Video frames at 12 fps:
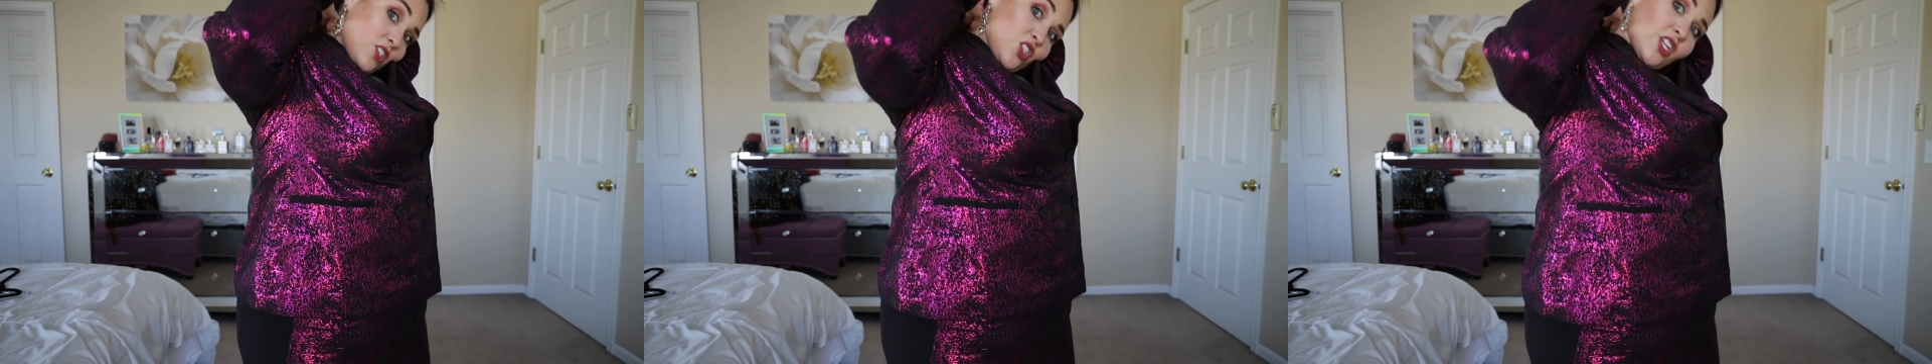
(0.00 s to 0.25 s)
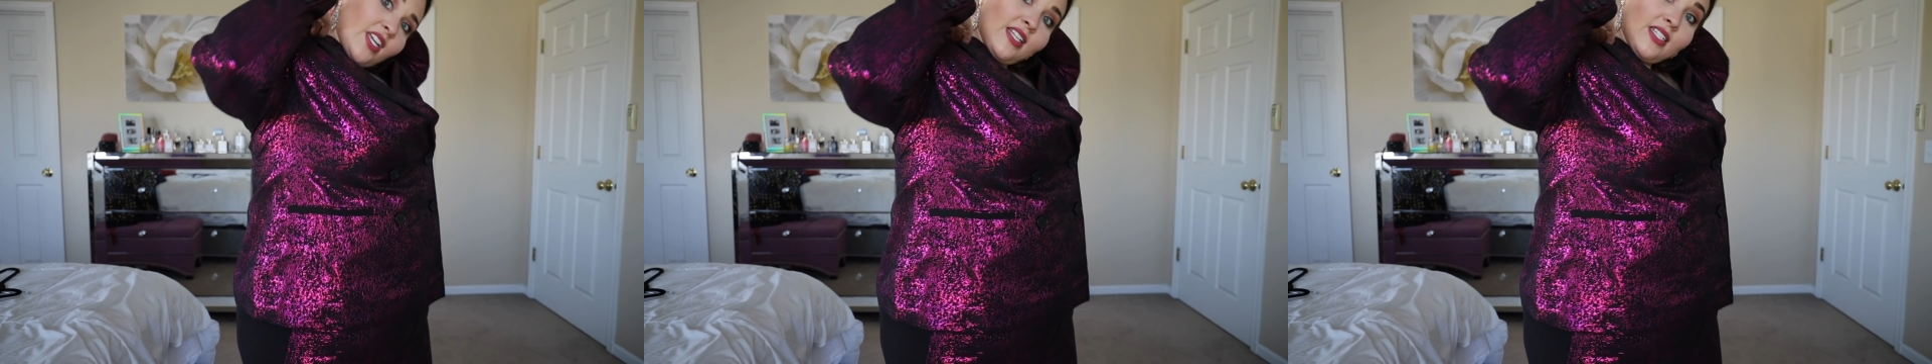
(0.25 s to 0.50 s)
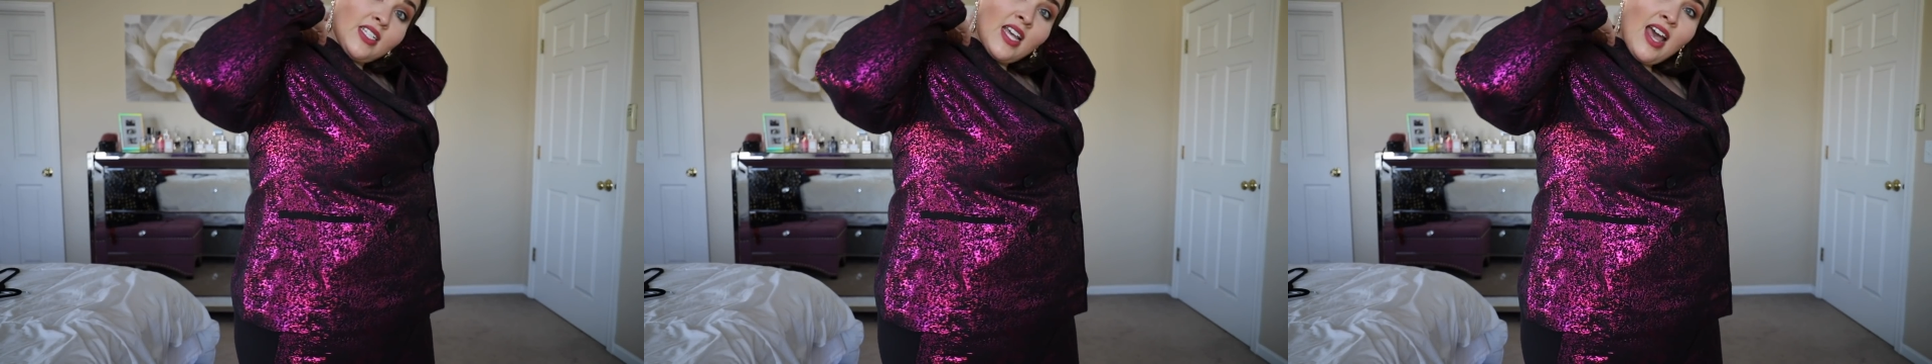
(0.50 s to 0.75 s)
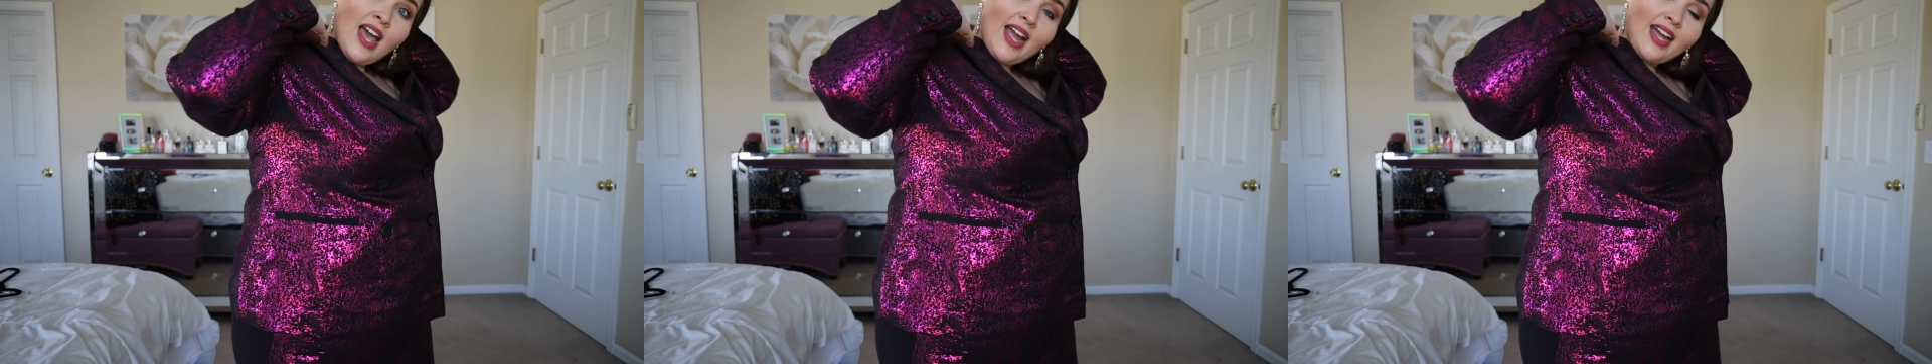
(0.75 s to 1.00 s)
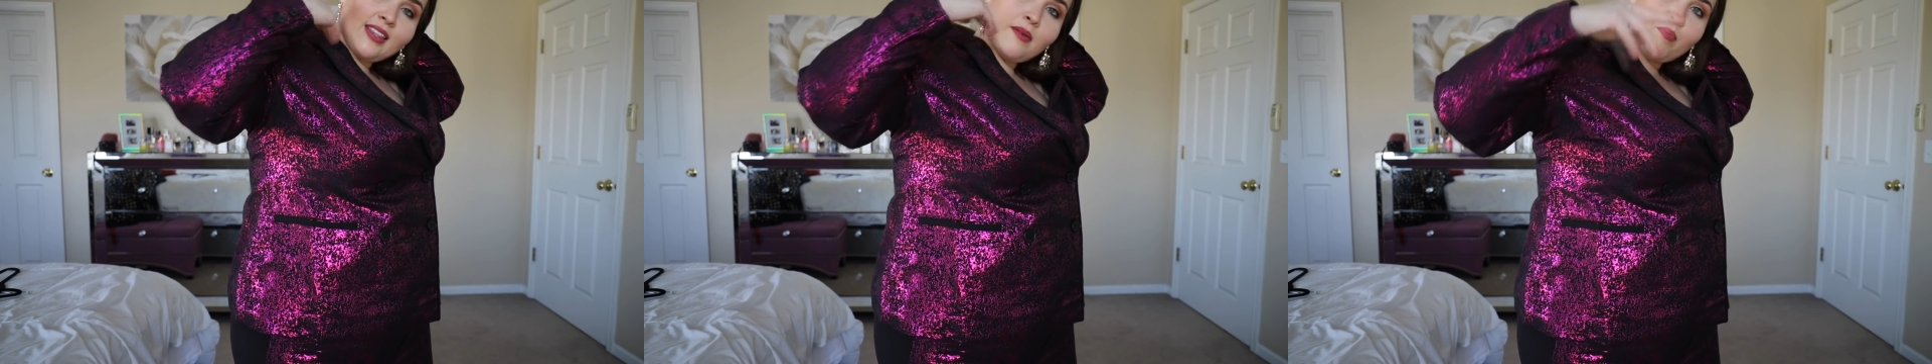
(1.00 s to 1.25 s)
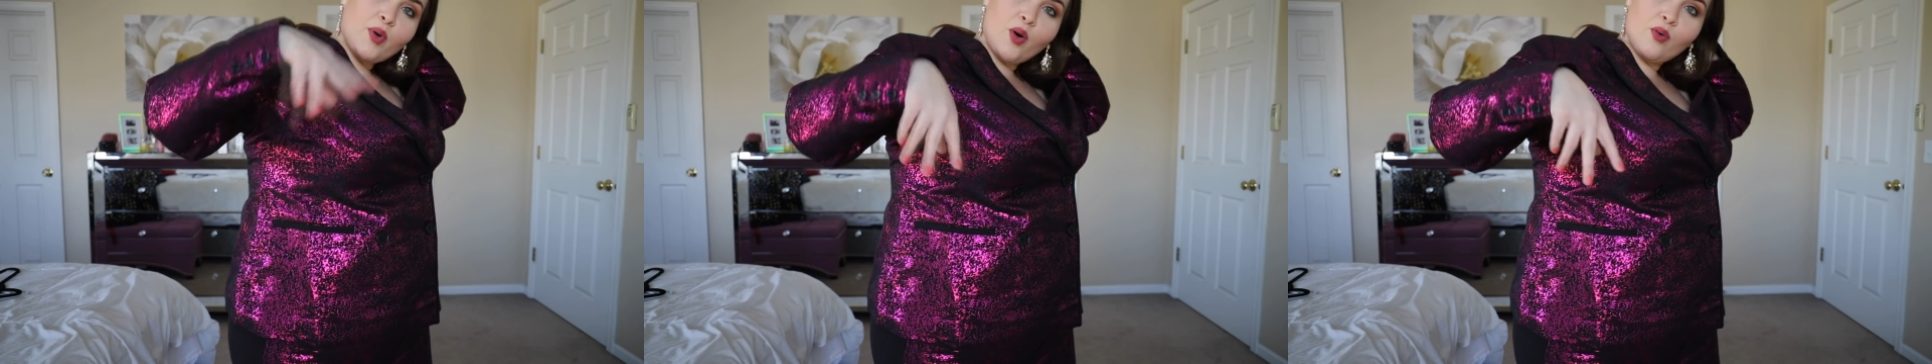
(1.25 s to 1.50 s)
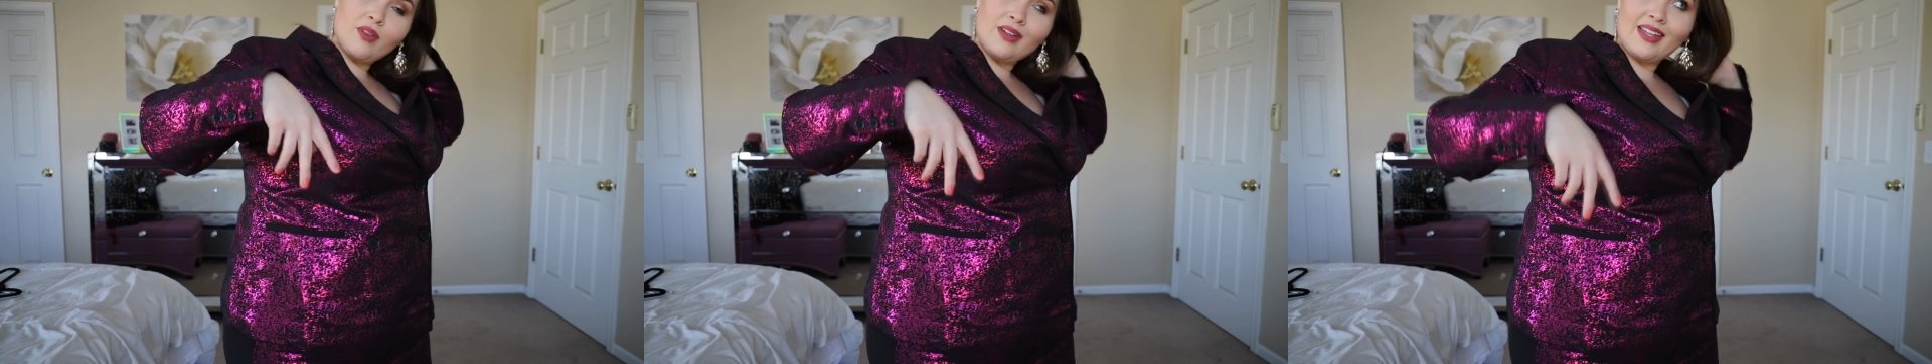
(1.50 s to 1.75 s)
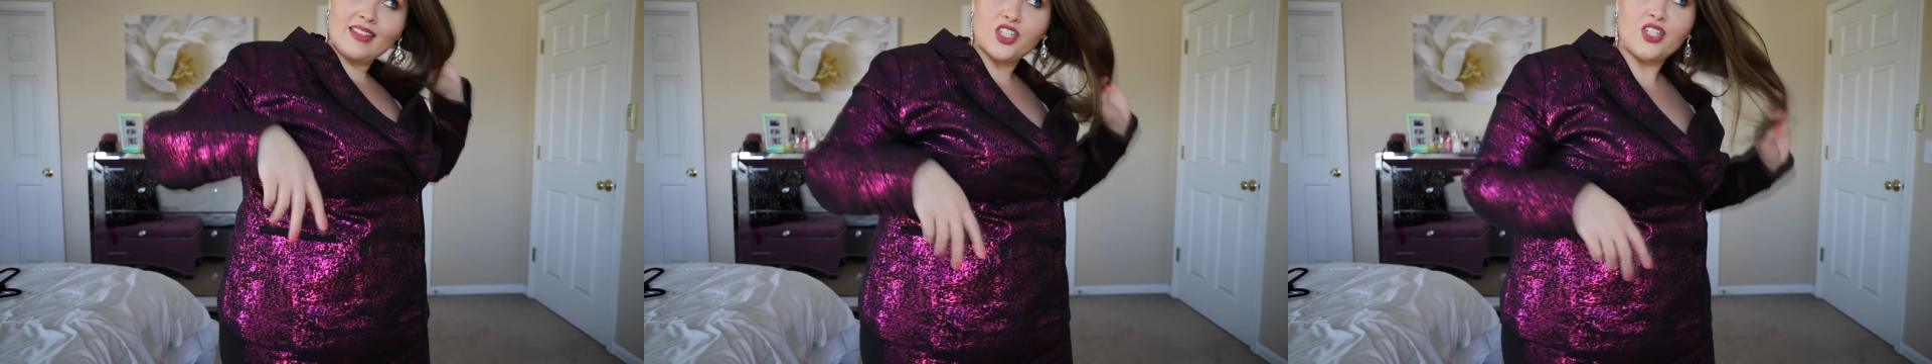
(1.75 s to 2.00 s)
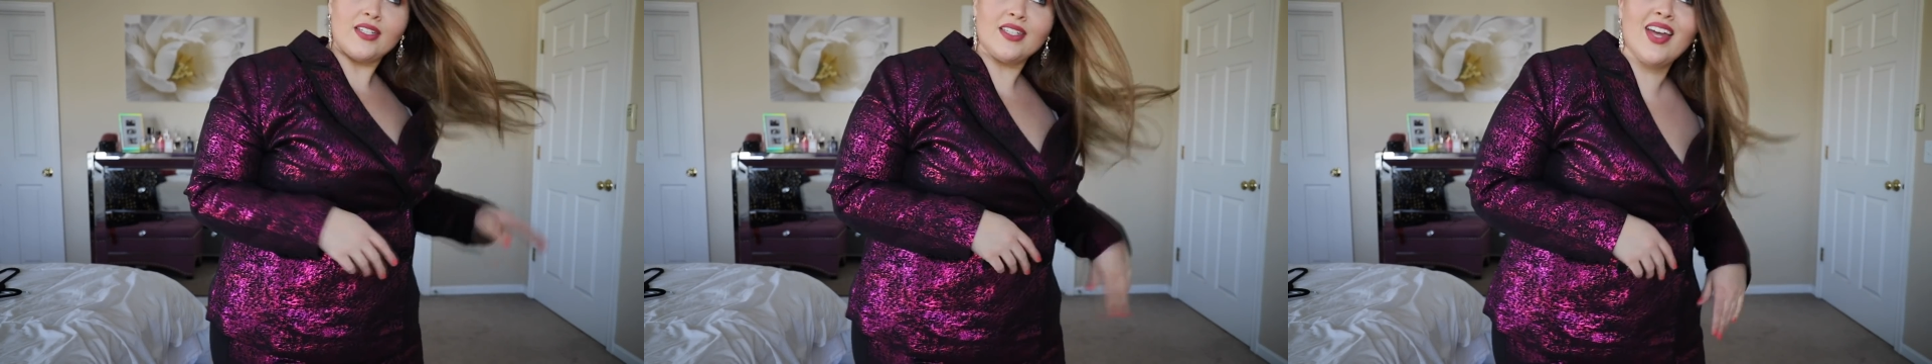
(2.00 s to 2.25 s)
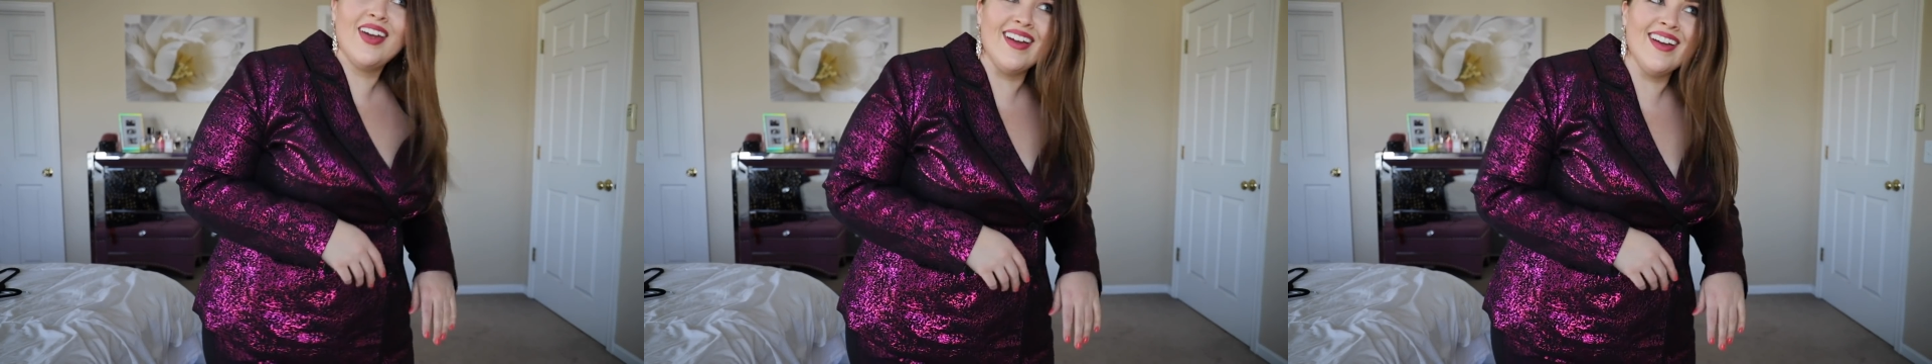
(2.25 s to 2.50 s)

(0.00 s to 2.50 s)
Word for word: jeans. I got them both, not the jeans.